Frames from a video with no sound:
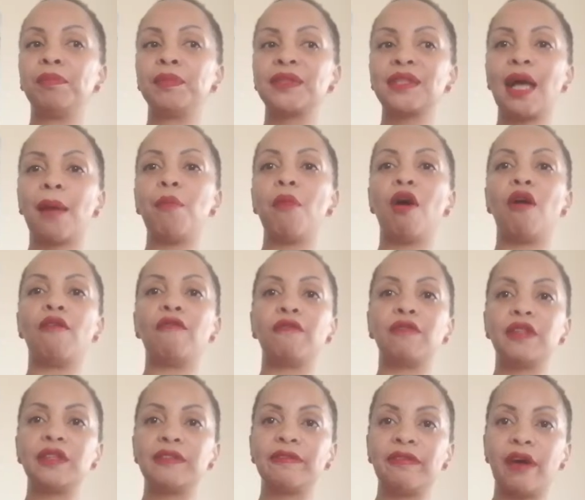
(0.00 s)
some
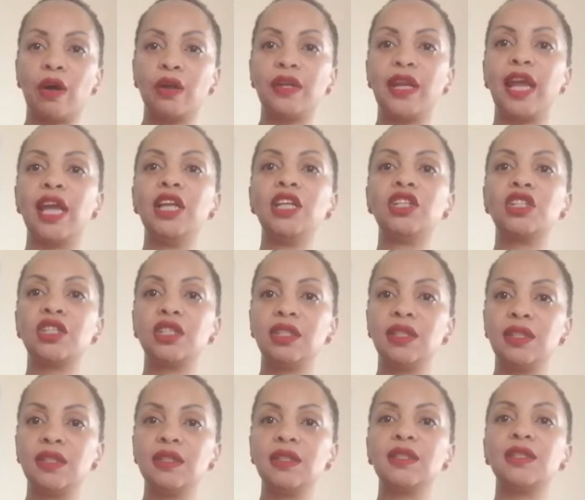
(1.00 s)
of the
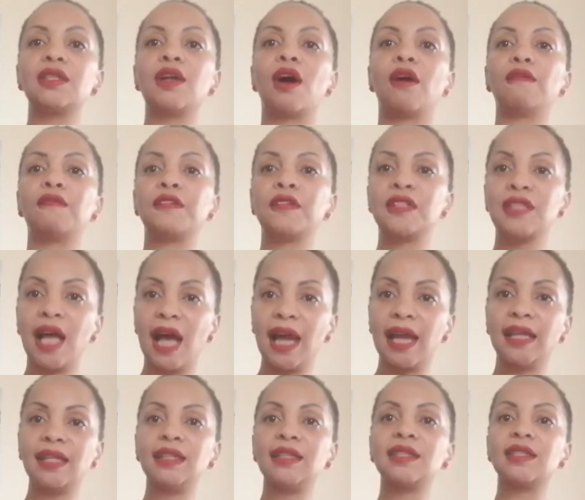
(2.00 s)
foundations of
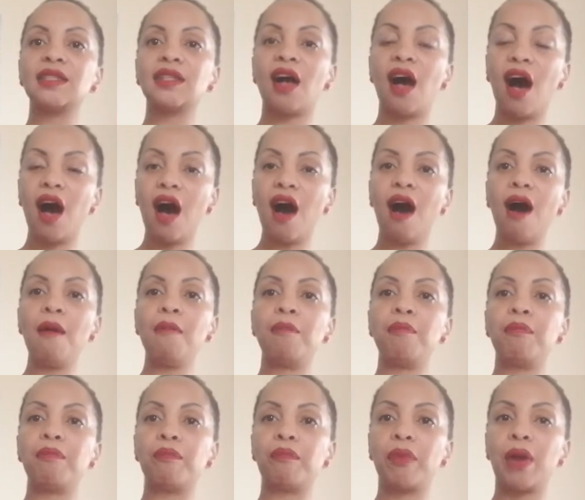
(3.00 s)
science are
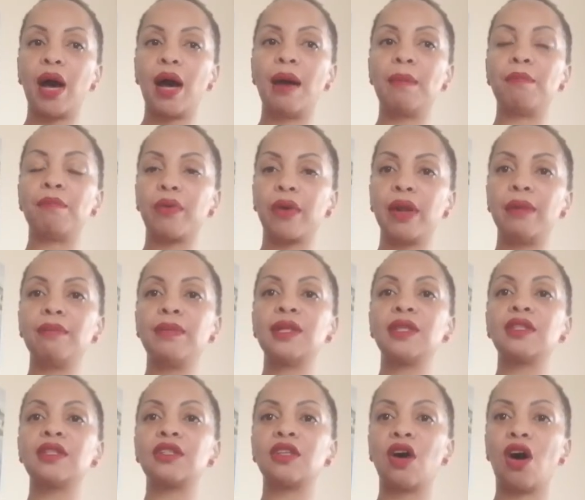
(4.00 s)

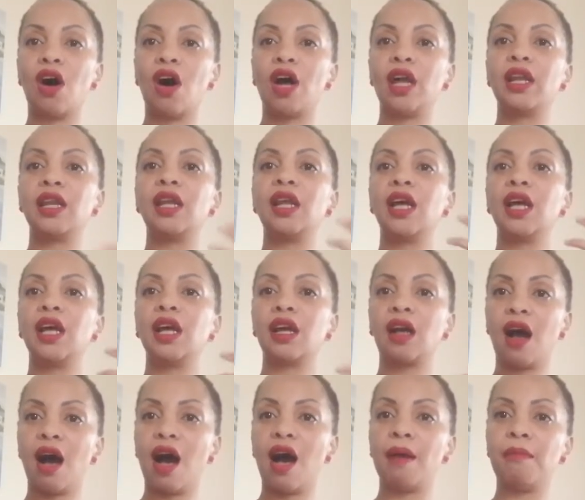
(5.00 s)
premised on
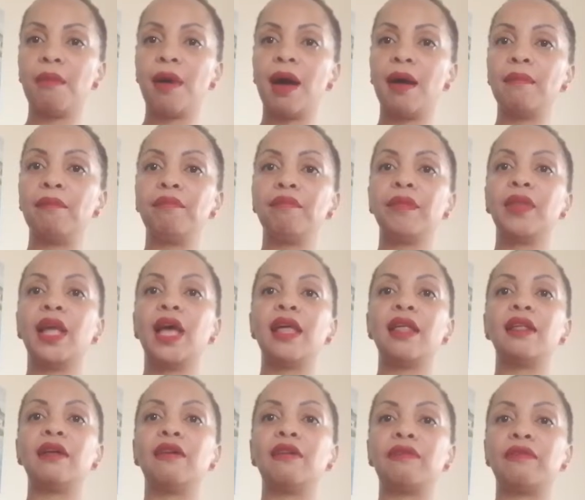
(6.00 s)
karma.
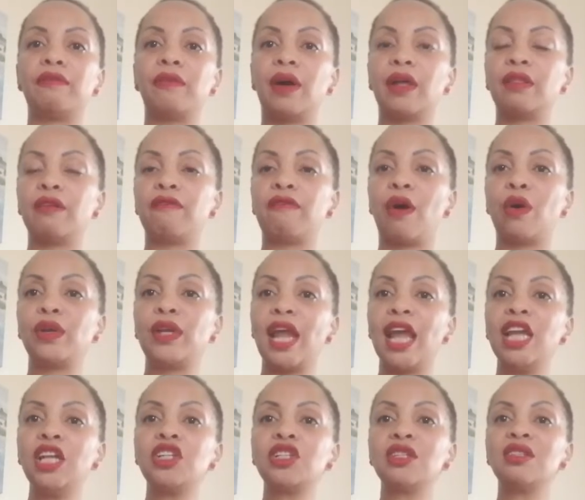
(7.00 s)
The
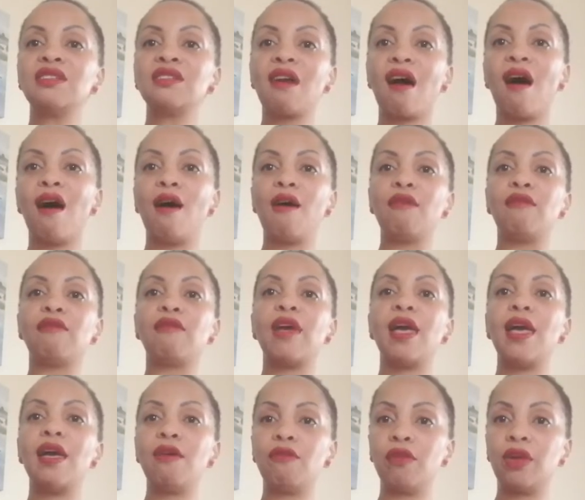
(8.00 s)
foundations of
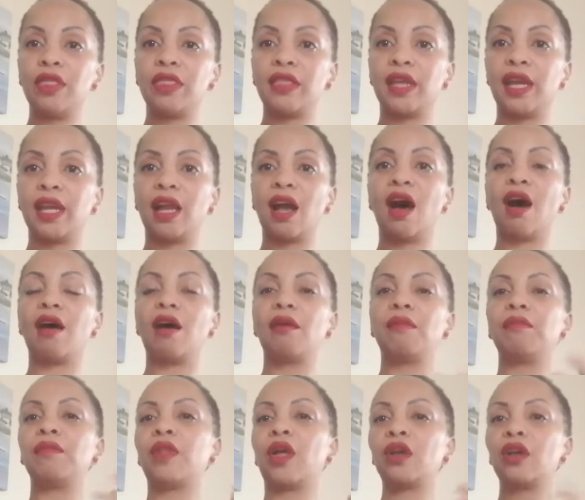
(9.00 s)
everything are
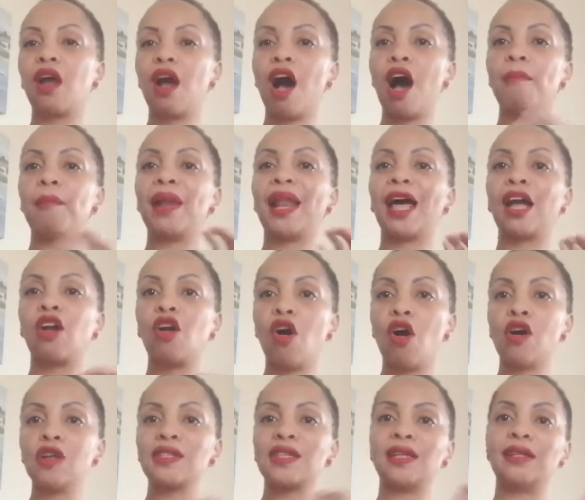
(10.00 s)
not karma like
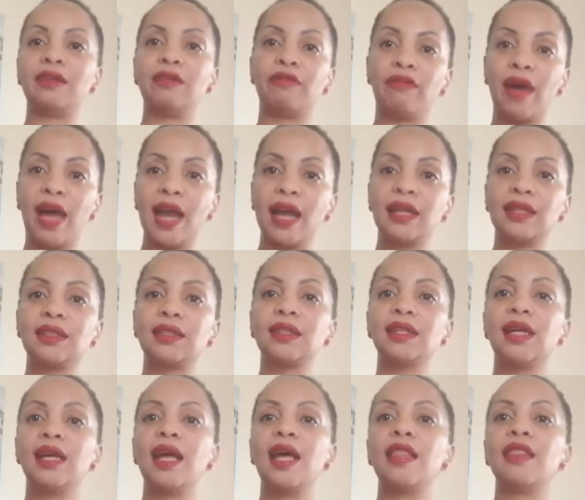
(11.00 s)
cause and effect.
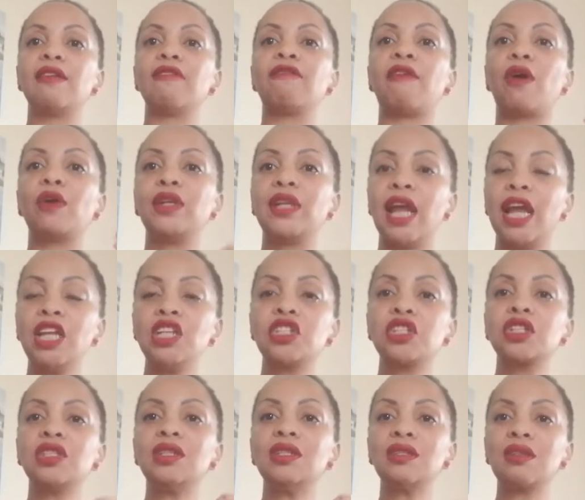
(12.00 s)
The
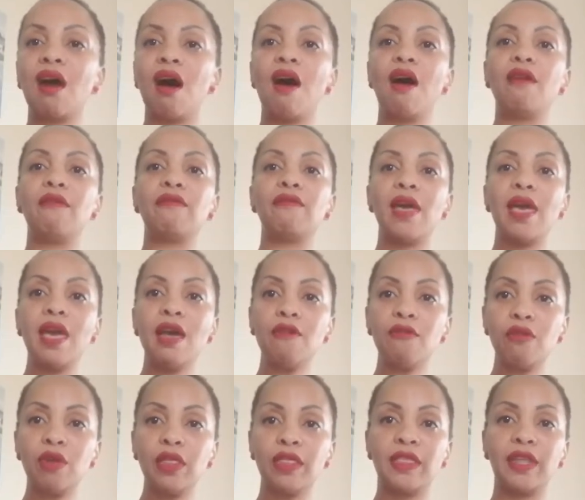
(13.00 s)
foundations of
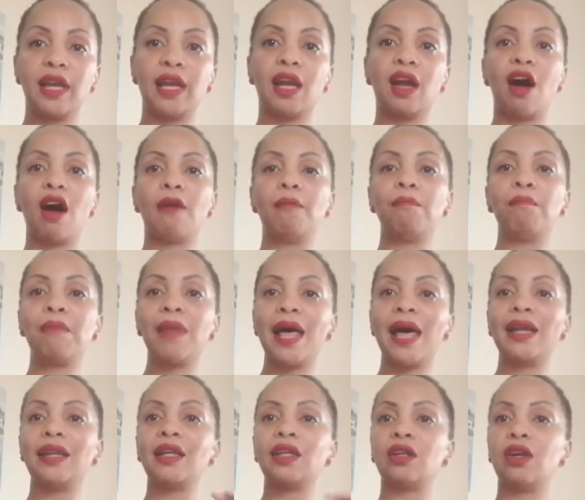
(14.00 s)
everything on
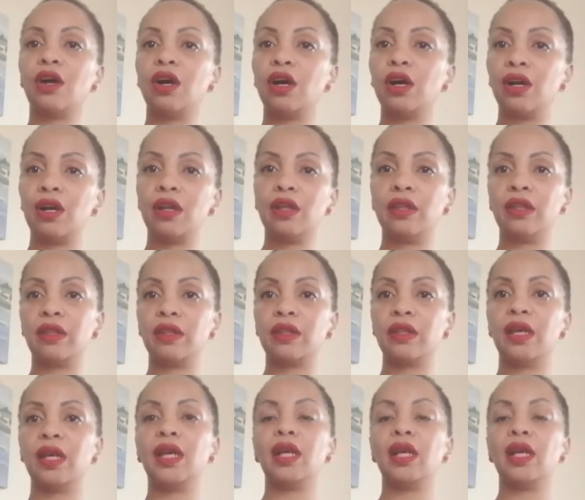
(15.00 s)
planet Earth